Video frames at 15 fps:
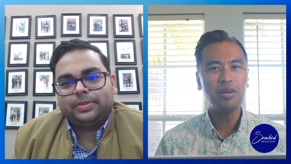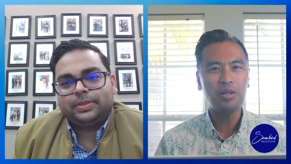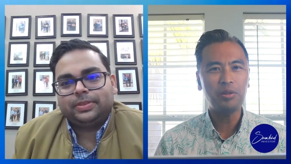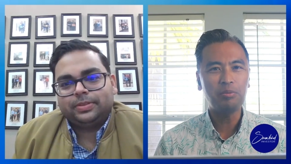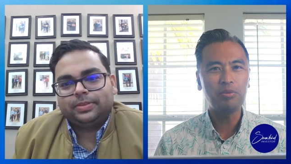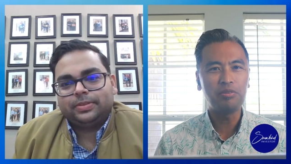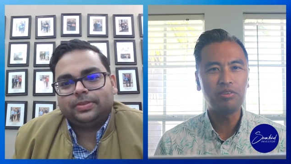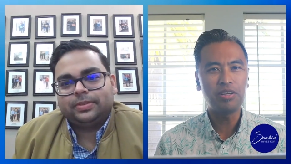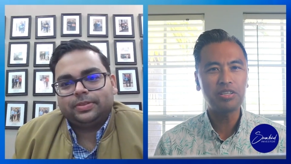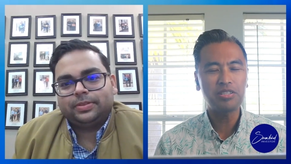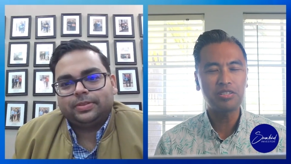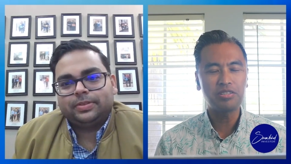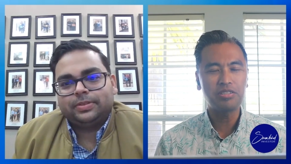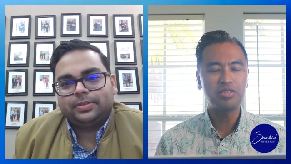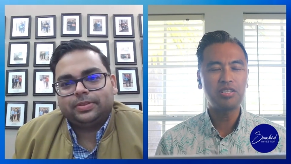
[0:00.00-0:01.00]
Speaker 1: help
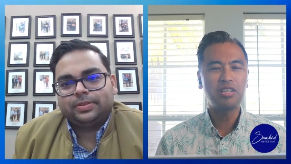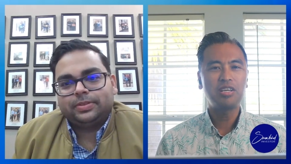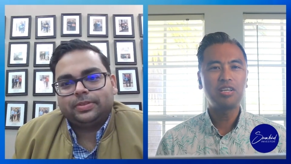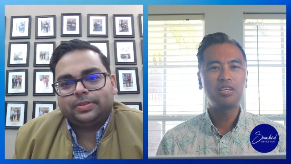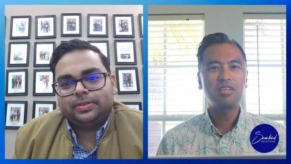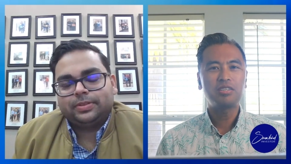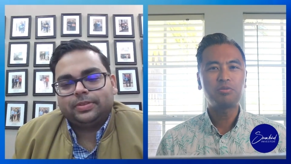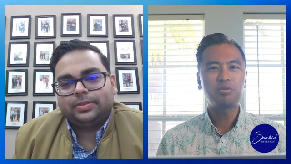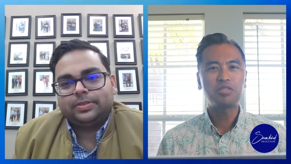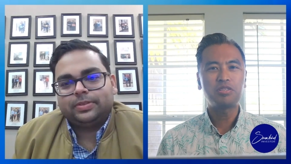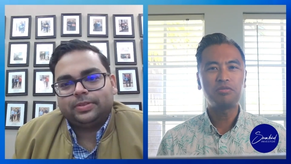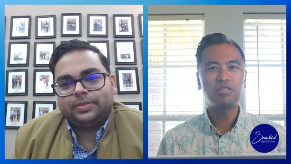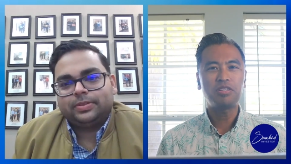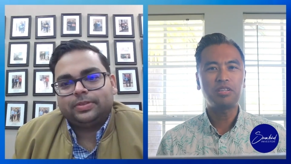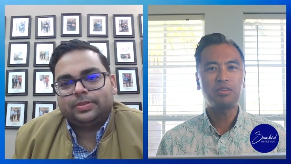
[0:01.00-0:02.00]
investors
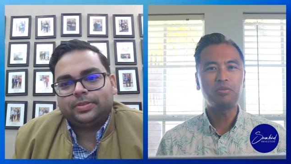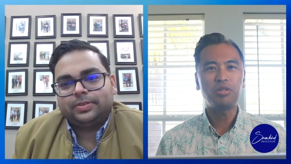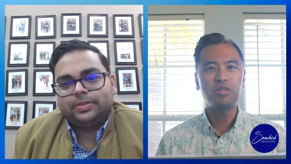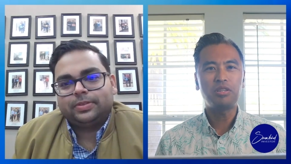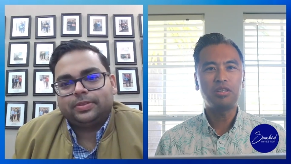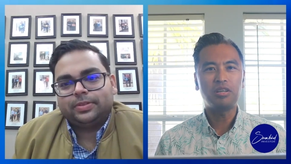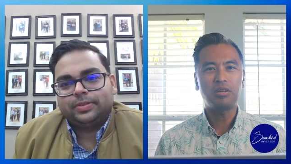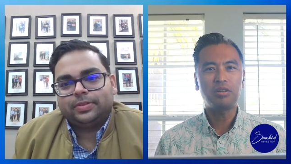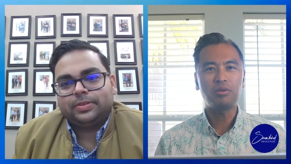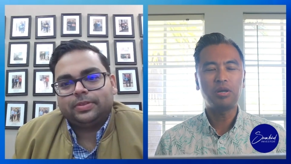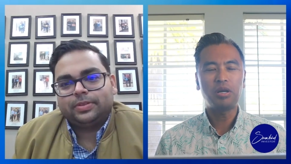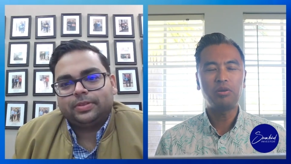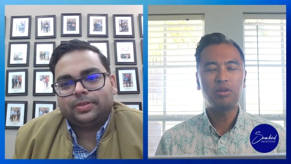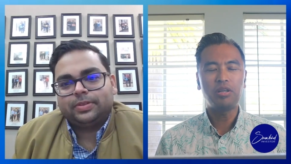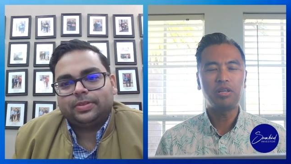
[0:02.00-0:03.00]
specifically with
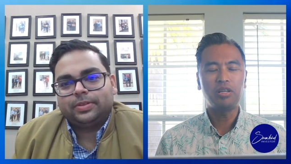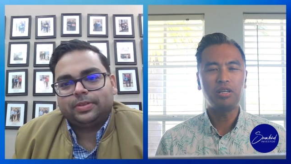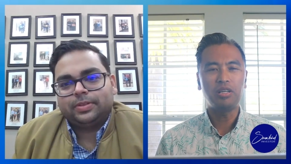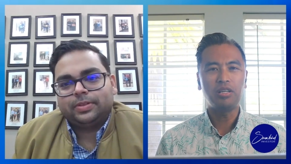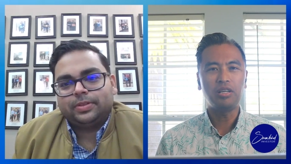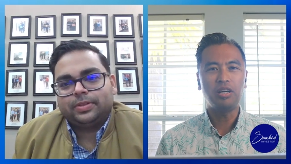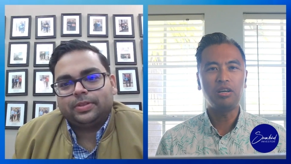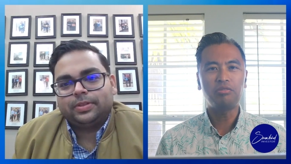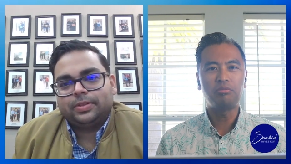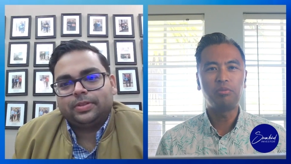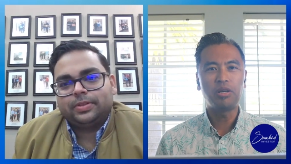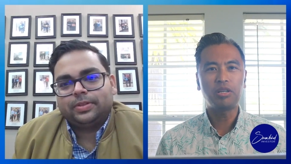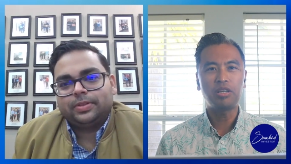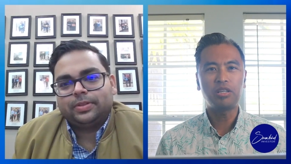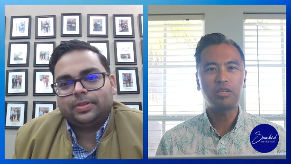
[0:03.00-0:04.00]
acquiring uh,
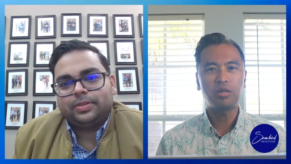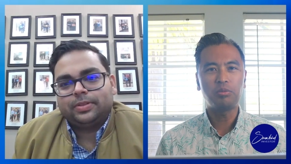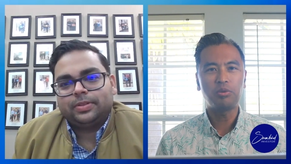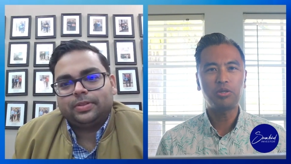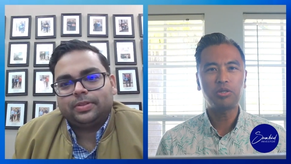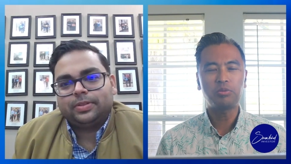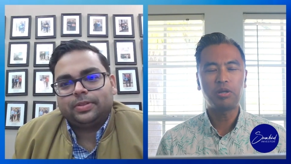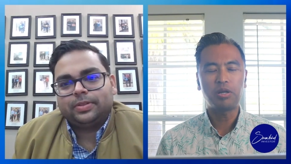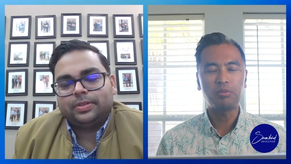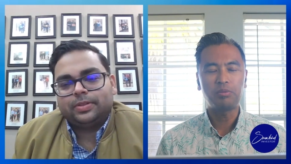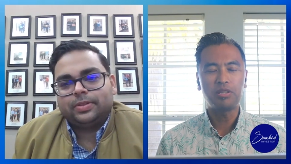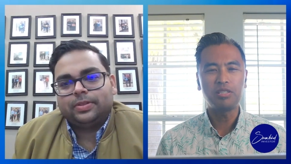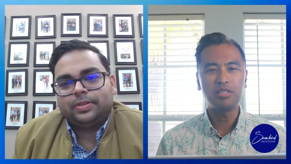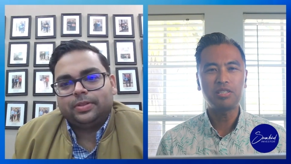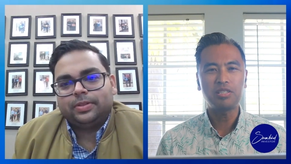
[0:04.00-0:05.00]
off-market commercial
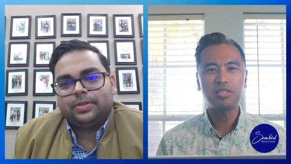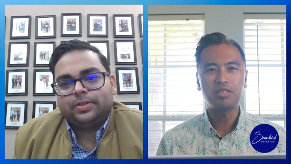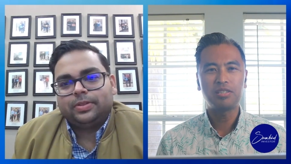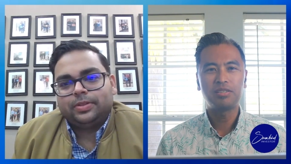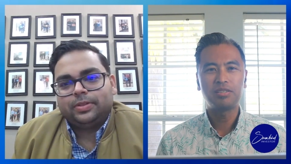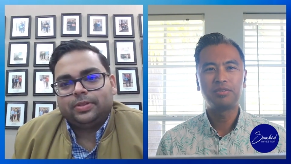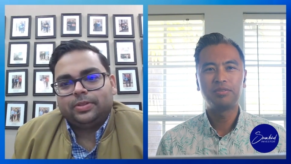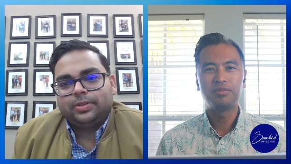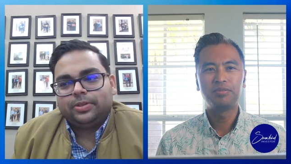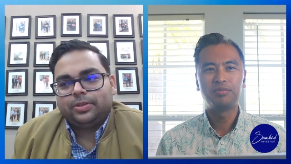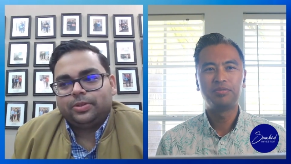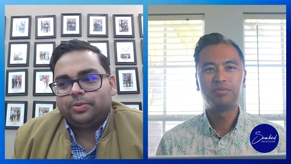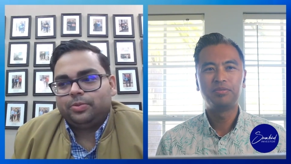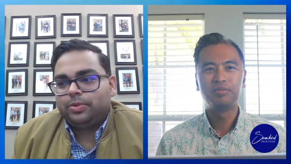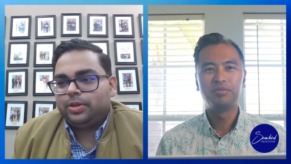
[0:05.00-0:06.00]
properties?
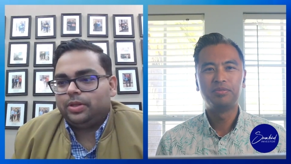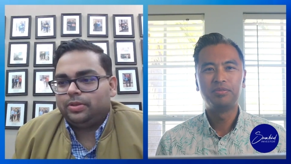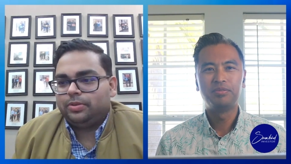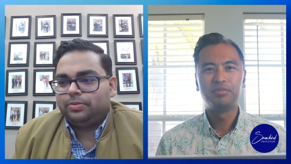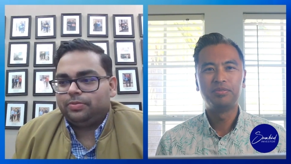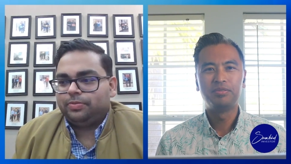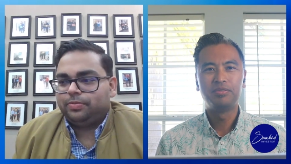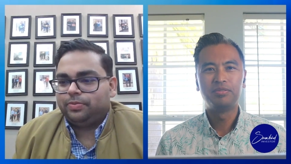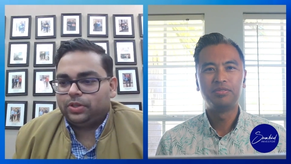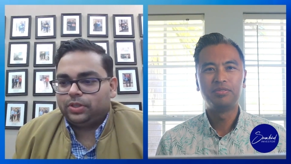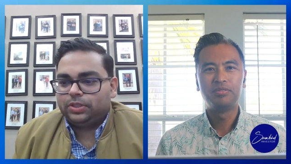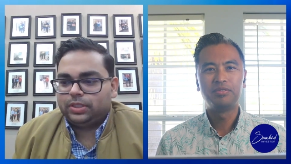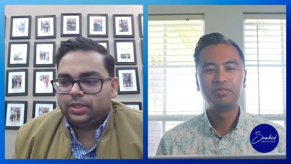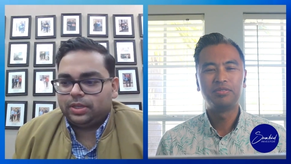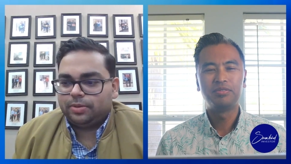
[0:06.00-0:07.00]
Speaker 2: Well,
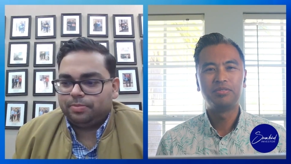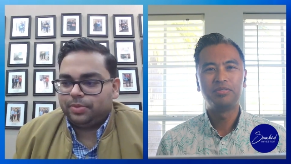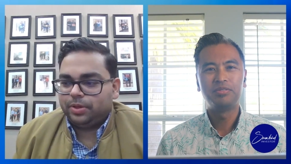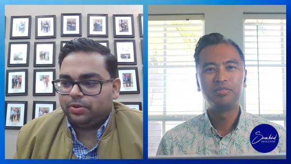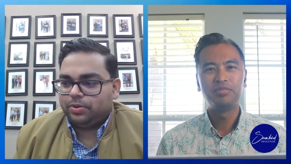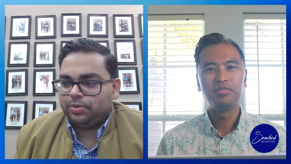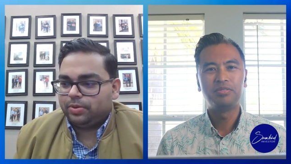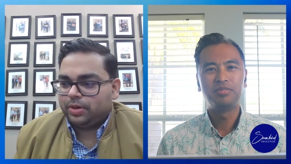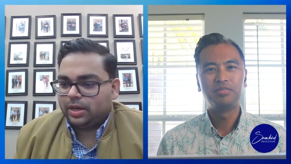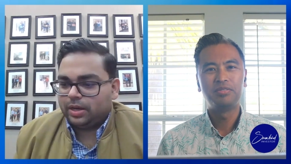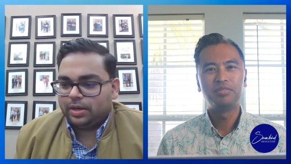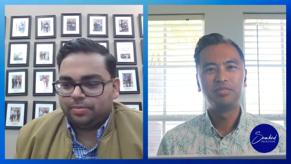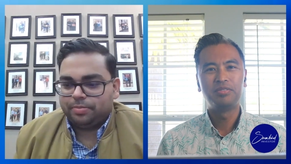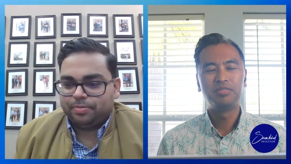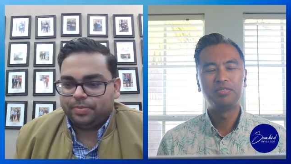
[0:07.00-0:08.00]
first, uh, you know,
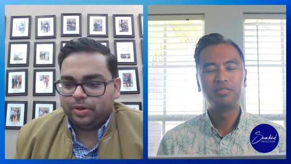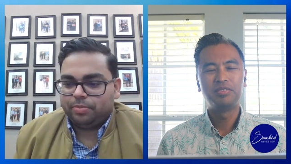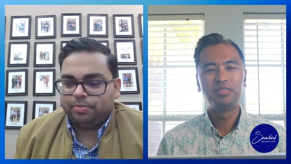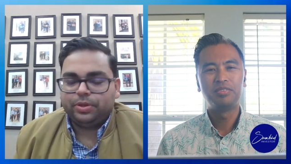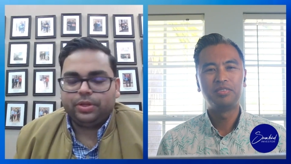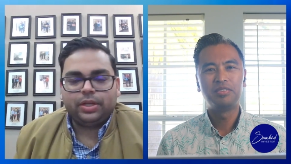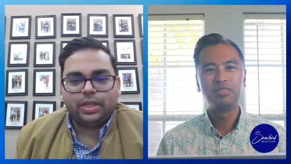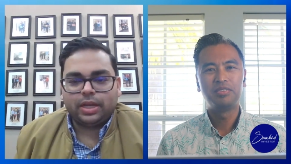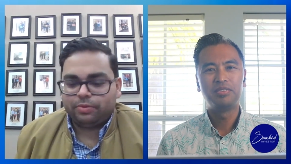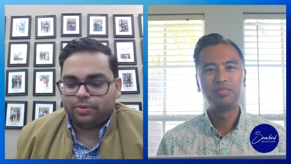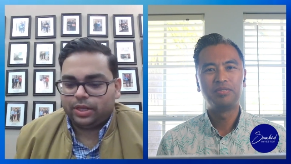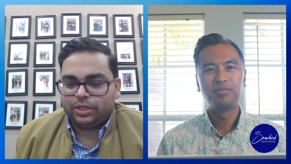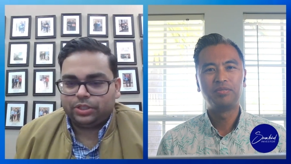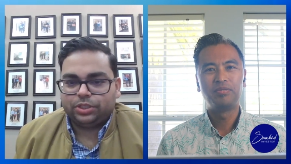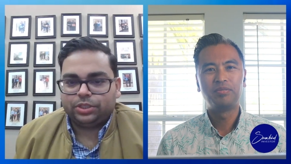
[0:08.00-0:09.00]
uh, you know, building that
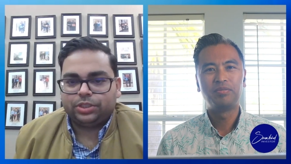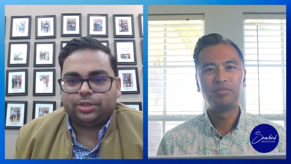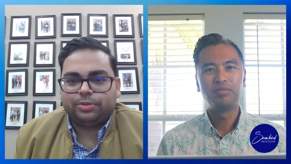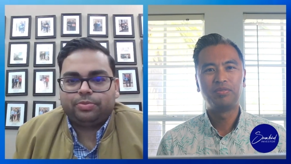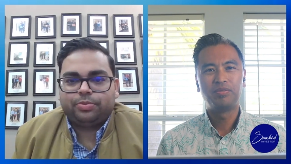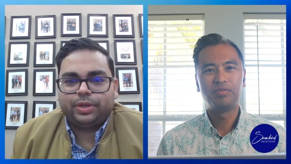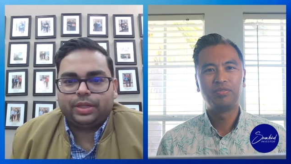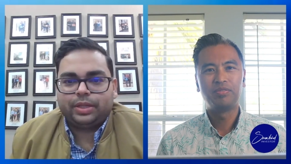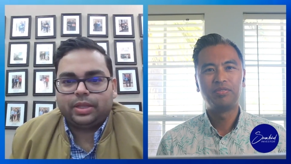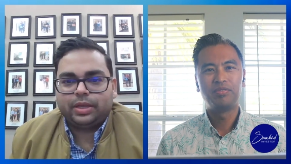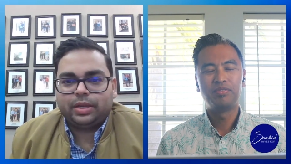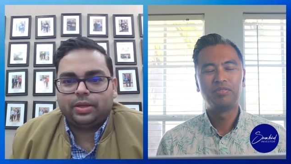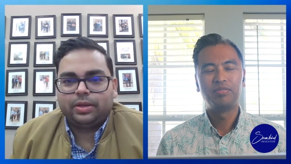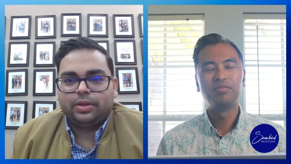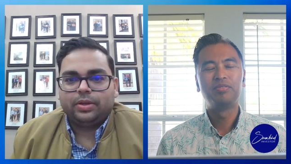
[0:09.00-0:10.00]
relationship with
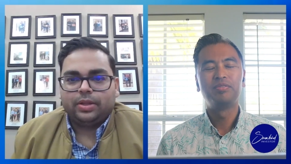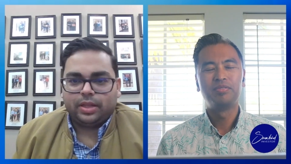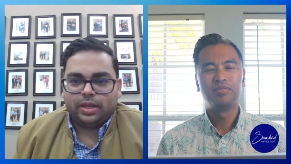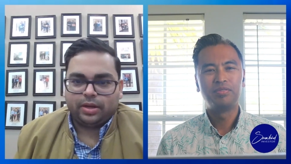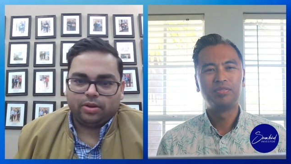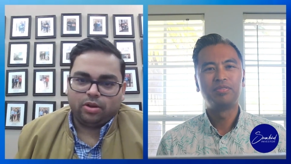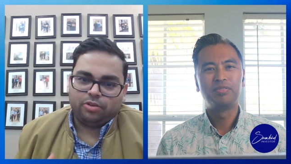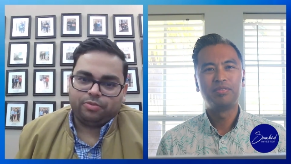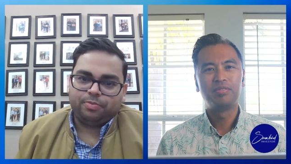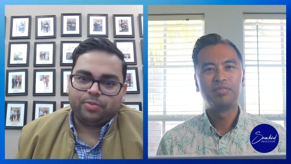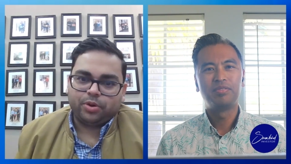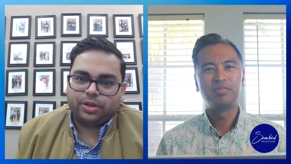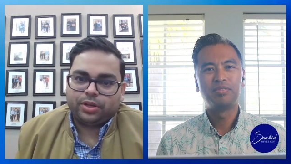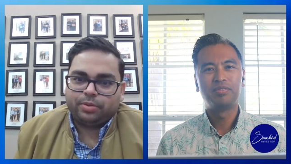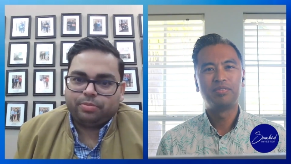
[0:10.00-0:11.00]
uh, that
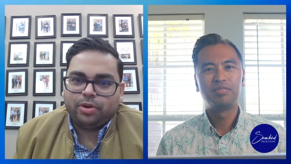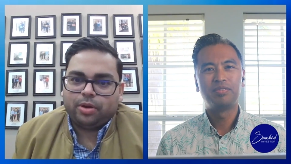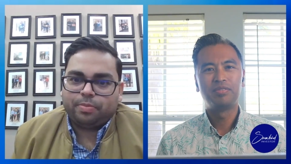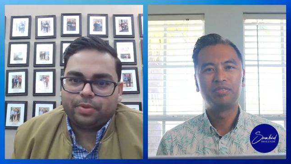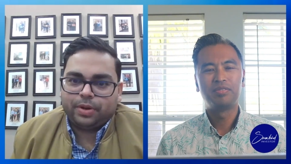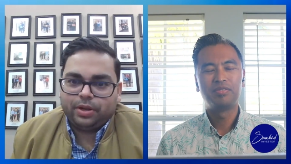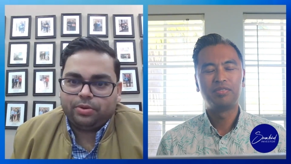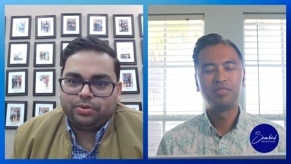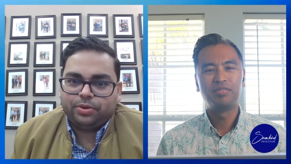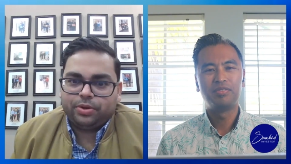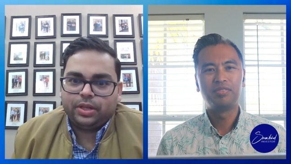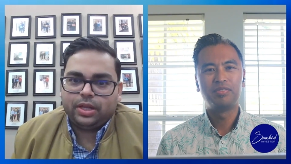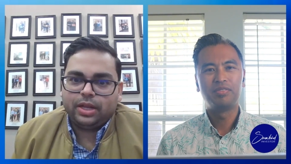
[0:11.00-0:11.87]
off-market property owner,